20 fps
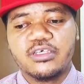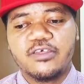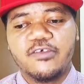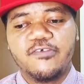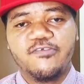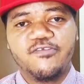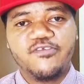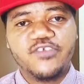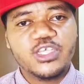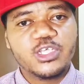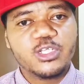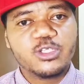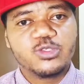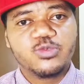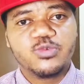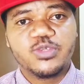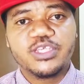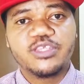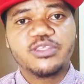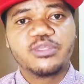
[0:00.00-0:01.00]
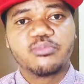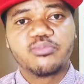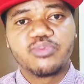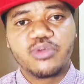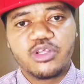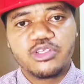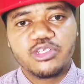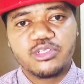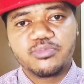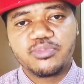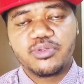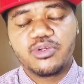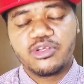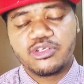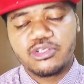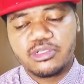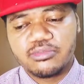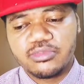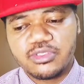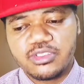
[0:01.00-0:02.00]
filled with brother
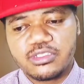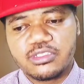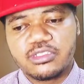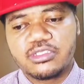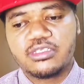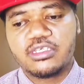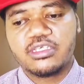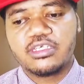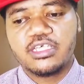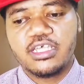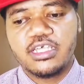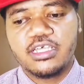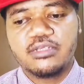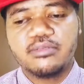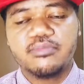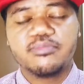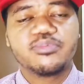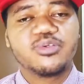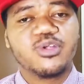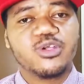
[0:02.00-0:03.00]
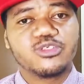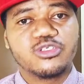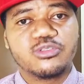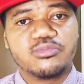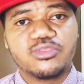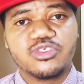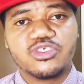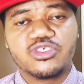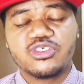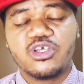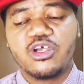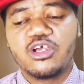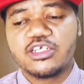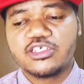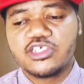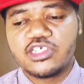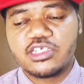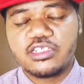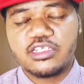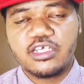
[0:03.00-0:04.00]
programmers. Again, programmers are
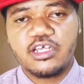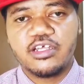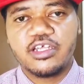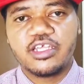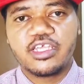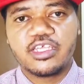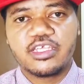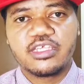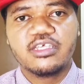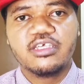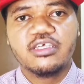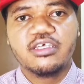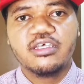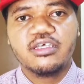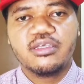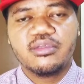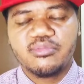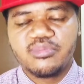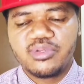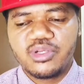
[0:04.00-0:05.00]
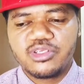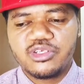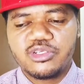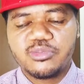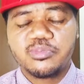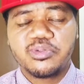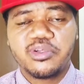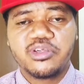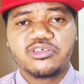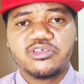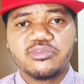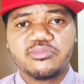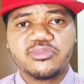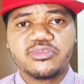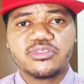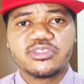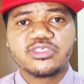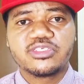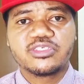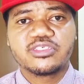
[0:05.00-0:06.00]
generic. Brother
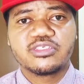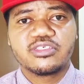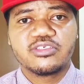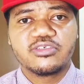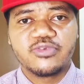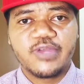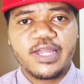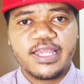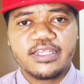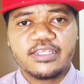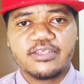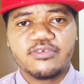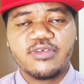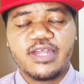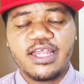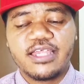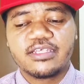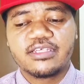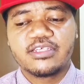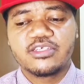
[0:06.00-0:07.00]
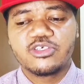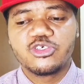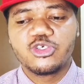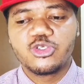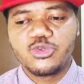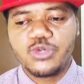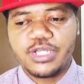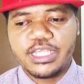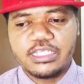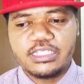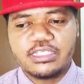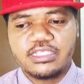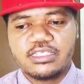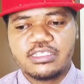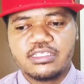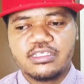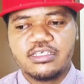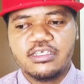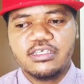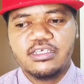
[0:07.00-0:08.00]
programmers rank
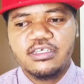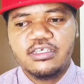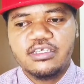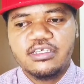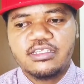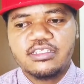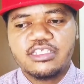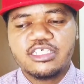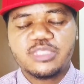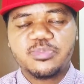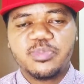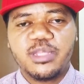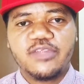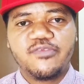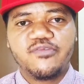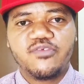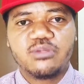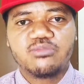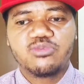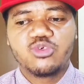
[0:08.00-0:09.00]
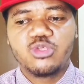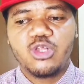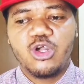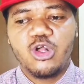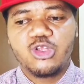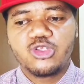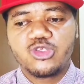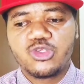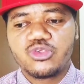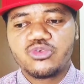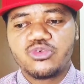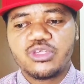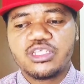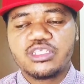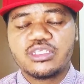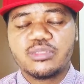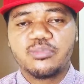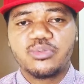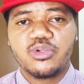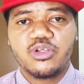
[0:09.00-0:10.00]
great. This platform will also
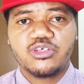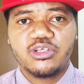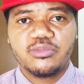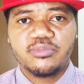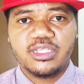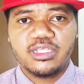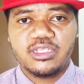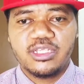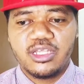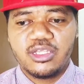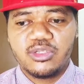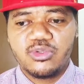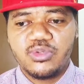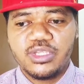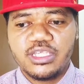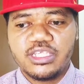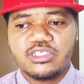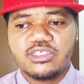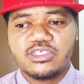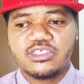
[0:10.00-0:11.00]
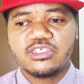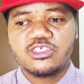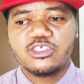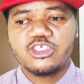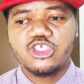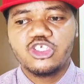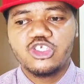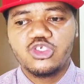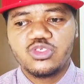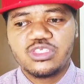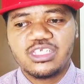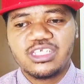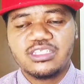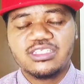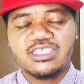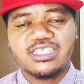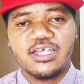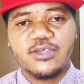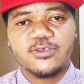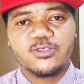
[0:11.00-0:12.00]
create a programming language
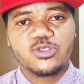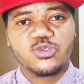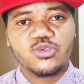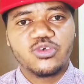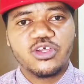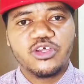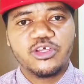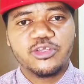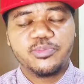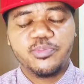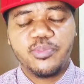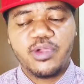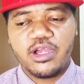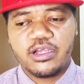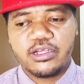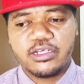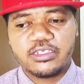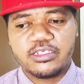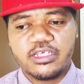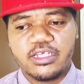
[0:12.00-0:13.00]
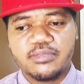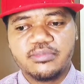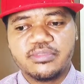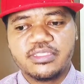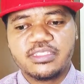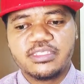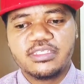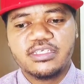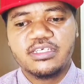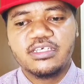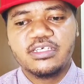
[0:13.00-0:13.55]
using down-to-earth paradigms